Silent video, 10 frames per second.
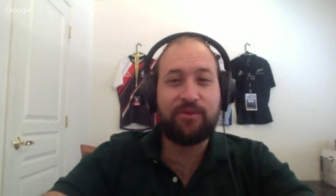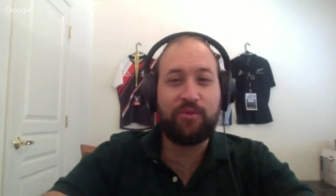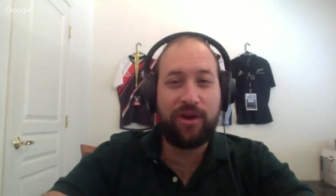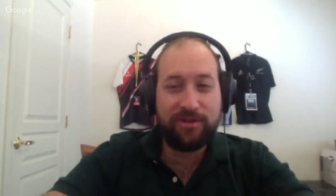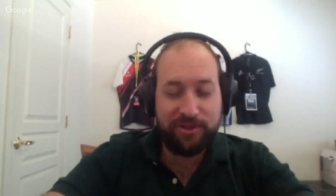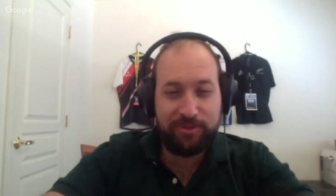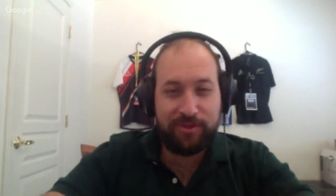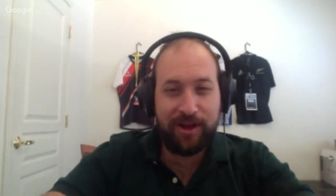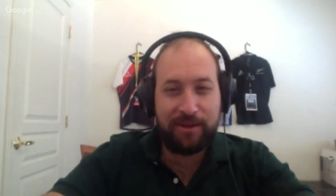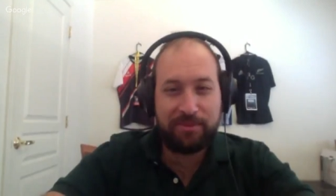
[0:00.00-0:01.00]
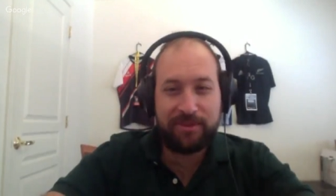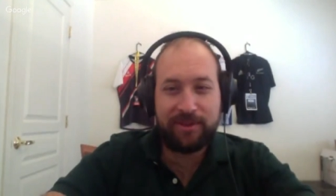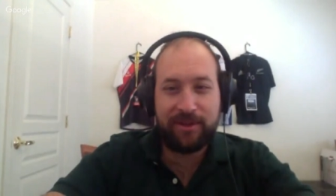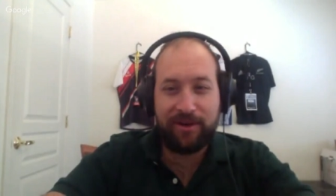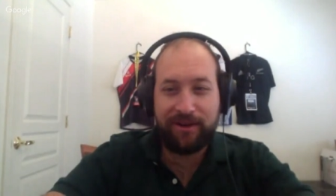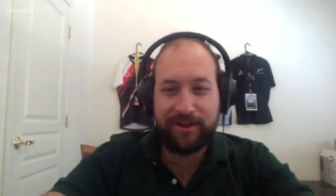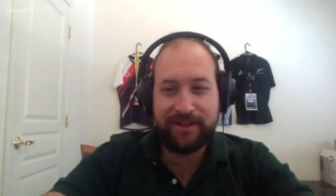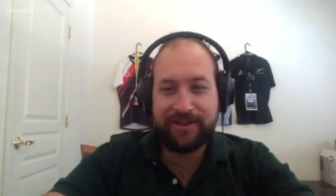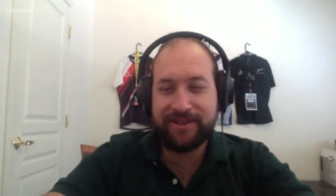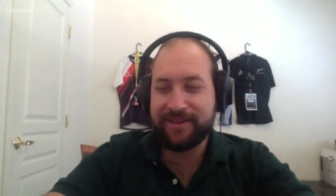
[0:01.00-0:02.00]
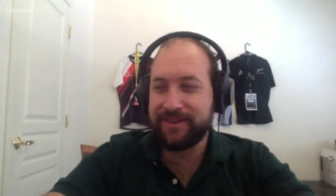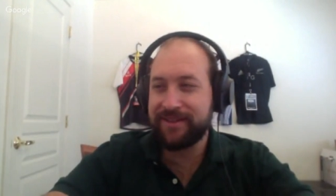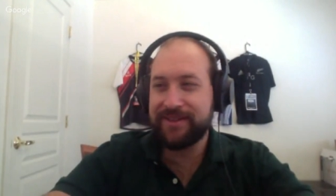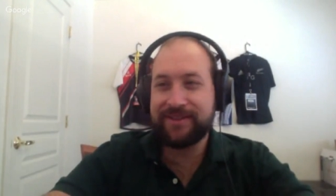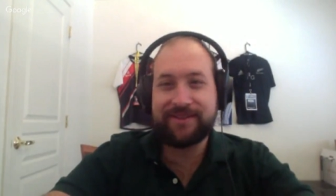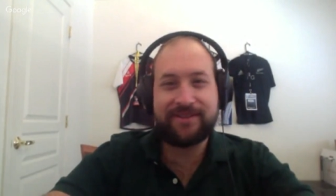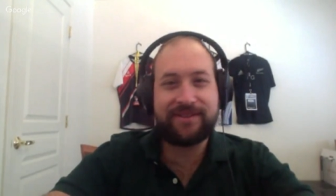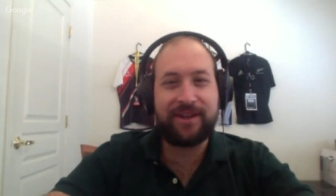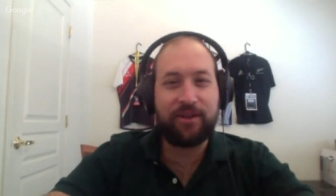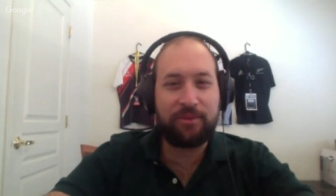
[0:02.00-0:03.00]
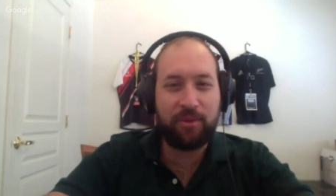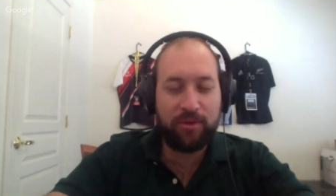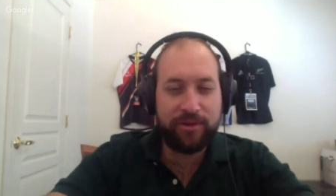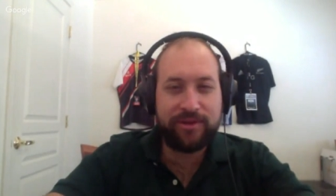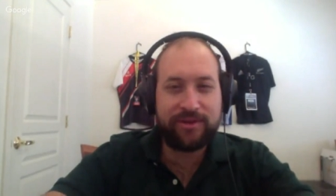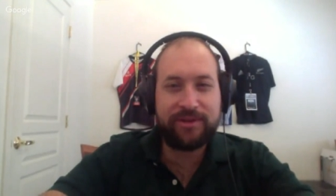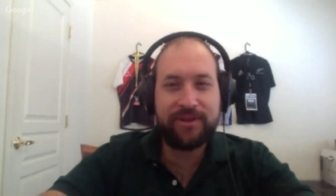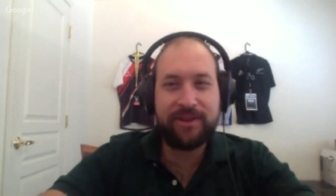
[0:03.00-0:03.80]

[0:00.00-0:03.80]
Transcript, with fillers: Welsh prop on Darren Morris,